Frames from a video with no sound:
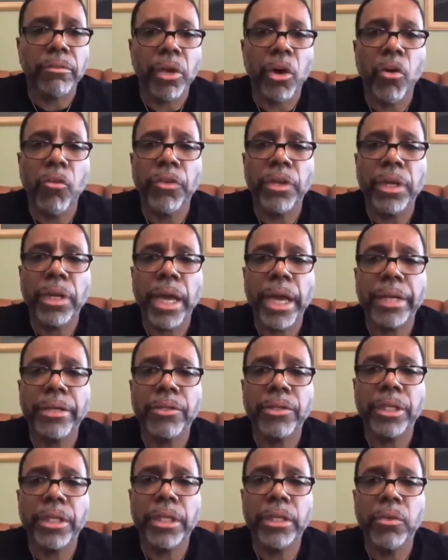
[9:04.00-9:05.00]
of COVID
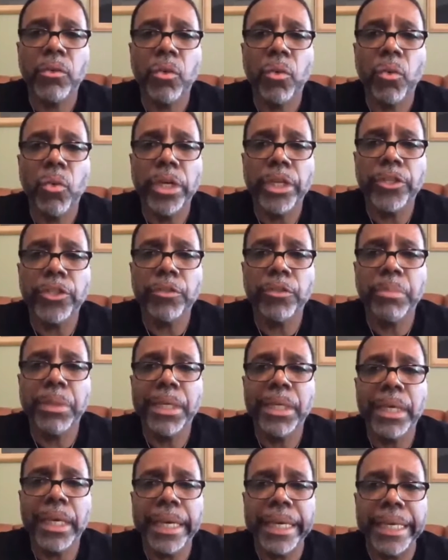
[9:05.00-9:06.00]
19, we
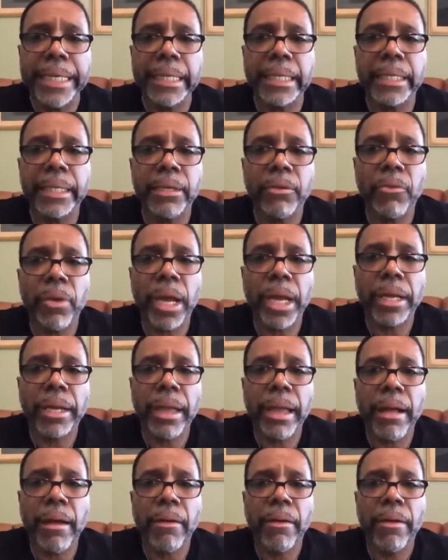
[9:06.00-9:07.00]
speak healing right
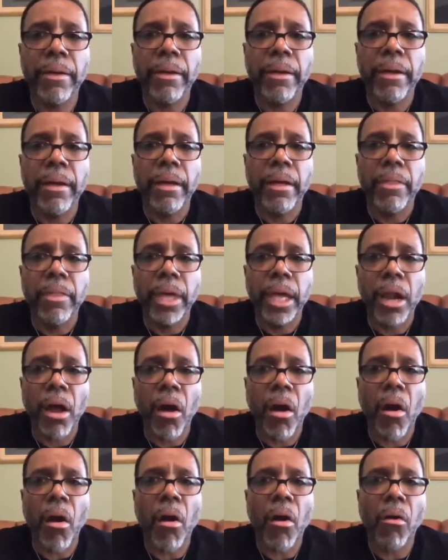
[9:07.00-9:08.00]
now, that
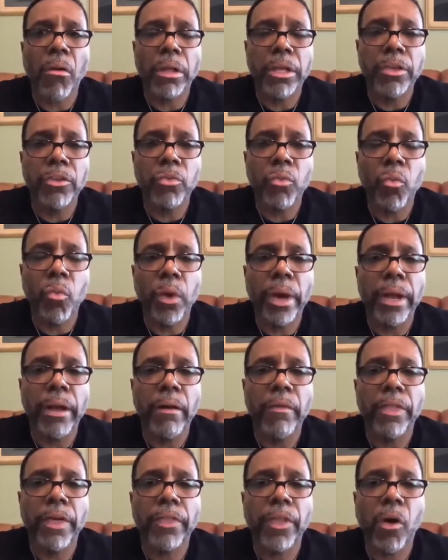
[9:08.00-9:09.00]
all is
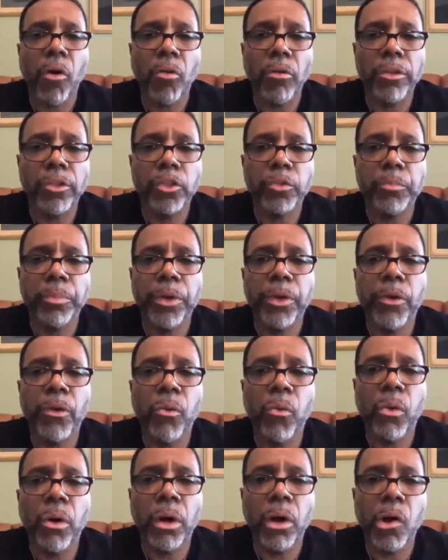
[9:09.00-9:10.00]
well, that the Holy
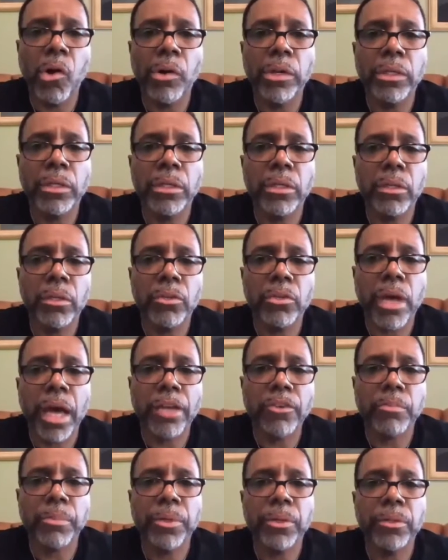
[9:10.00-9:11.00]
Spirit will go into those
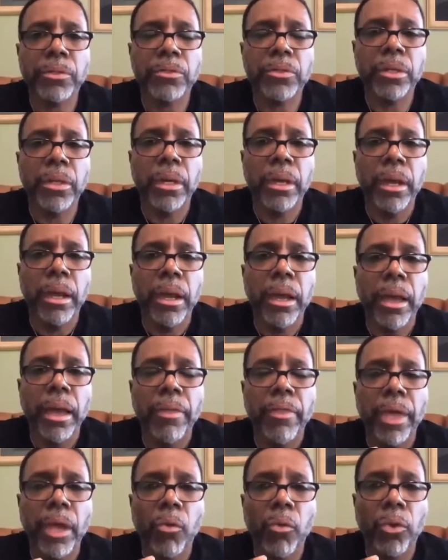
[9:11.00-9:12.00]
hospitals
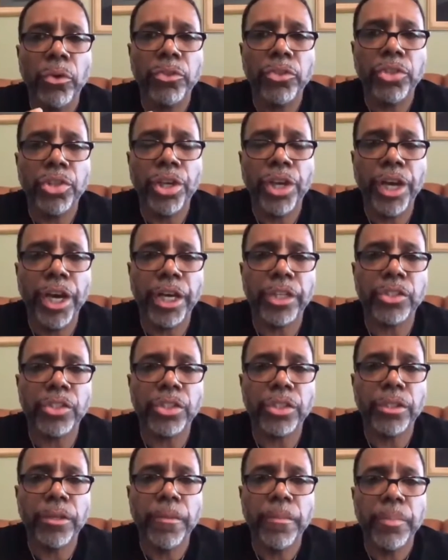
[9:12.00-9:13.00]
and they will
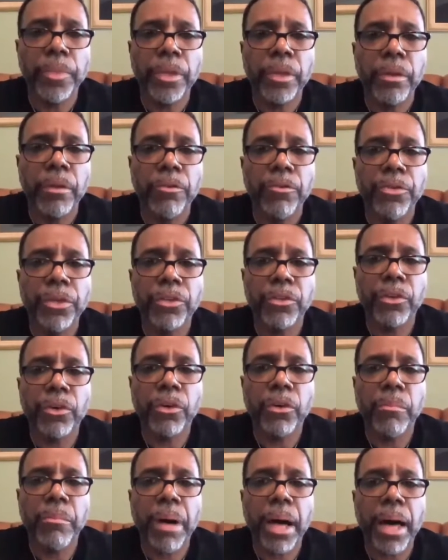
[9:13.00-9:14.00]
touch
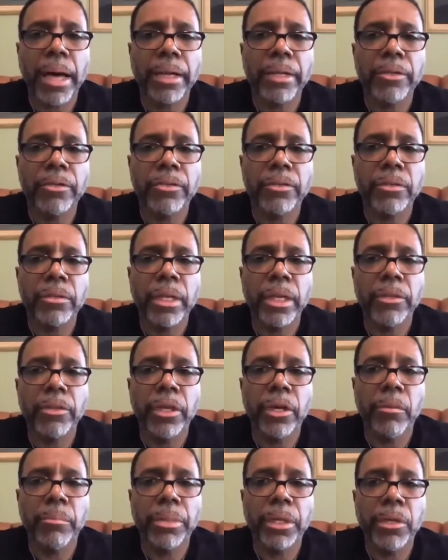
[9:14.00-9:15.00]
physical bodies,
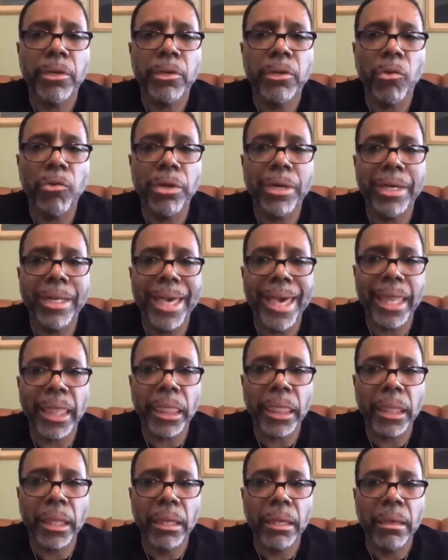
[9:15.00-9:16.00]
that there'll be no
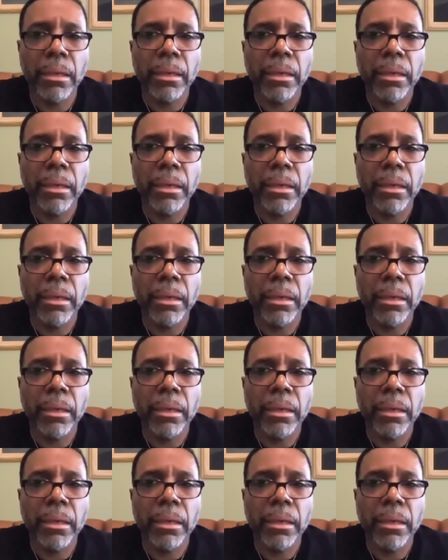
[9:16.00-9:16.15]
death